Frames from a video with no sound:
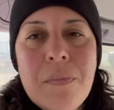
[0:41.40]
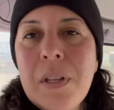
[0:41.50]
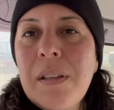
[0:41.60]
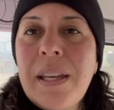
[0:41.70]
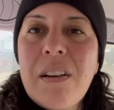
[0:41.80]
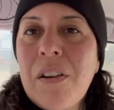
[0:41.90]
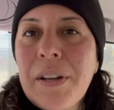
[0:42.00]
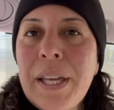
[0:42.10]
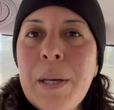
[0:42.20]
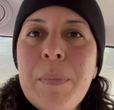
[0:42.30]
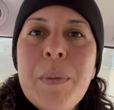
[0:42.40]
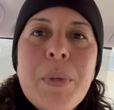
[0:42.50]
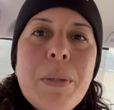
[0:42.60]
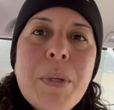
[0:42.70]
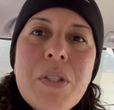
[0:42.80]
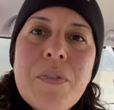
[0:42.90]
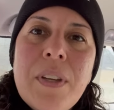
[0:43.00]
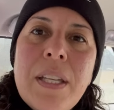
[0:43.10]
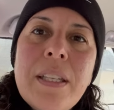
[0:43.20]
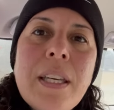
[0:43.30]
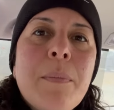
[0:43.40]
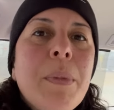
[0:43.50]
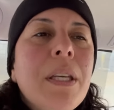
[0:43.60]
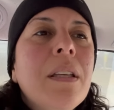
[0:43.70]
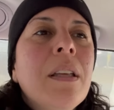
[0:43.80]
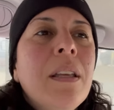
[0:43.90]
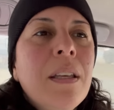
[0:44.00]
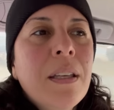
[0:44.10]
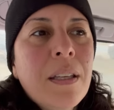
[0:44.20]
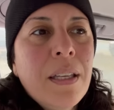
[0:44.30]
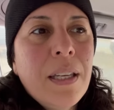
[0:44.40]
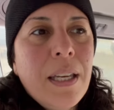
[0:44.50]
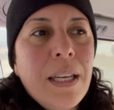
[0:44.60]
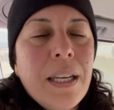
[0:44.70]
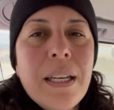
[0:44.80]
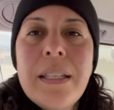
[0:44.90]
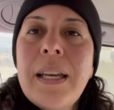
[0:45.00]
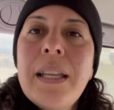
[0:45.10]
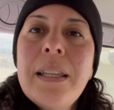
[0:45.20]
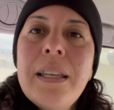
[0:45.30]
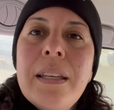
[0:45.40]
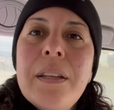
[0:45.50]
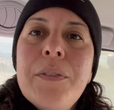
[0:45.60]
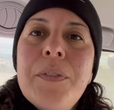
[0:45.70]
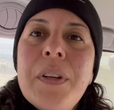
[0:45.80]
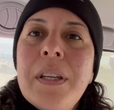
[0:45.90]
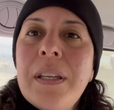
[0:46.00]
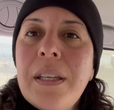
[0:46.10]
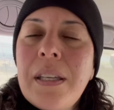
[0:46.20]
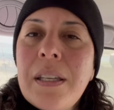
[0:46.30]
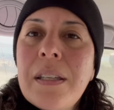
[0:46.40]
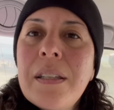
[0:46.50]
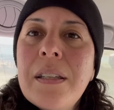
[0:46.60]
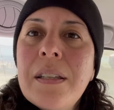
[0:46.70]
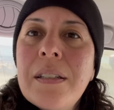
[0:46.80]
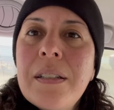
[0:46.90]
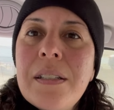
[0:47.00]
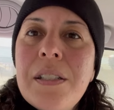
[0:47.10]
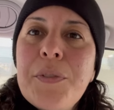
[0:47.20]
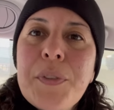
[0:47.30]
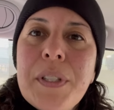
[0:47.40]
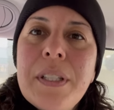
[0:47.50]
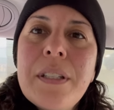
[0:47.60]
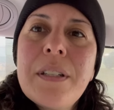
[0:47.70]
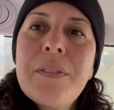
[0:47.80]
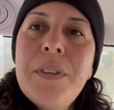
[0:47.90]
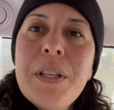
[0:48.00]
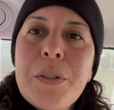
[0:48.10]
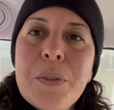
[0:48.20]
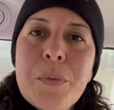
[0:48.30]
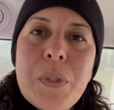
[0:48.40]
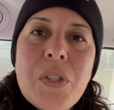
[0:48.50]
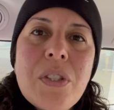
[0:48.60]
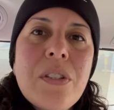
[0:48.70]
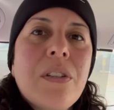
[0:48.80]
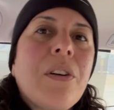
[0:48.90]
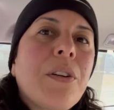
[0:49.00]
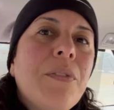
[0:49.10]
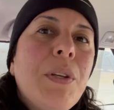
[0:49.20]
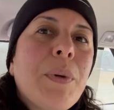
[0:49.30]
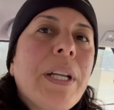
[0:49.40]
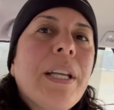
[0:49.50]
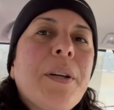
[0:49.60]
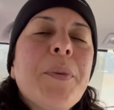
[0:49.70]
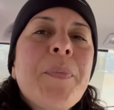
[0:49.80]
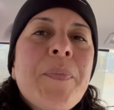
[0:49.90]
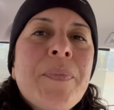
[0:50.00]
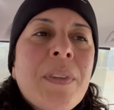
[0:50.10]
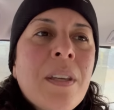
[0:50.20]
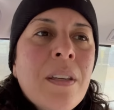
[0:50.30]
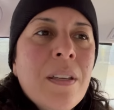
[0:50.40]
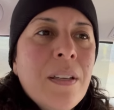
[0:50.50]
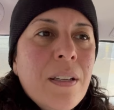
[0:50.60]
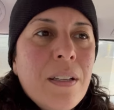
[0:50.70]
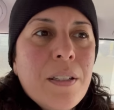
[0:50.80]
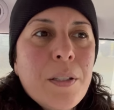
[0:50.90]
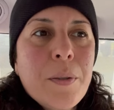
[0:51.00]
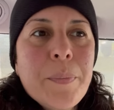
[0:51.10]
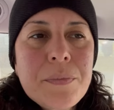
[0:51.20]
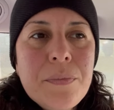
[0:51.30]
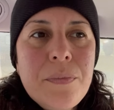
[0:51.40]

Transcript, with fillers: like car camping pretty much van camping and I live in a different uh, vehicle which is an RV right now um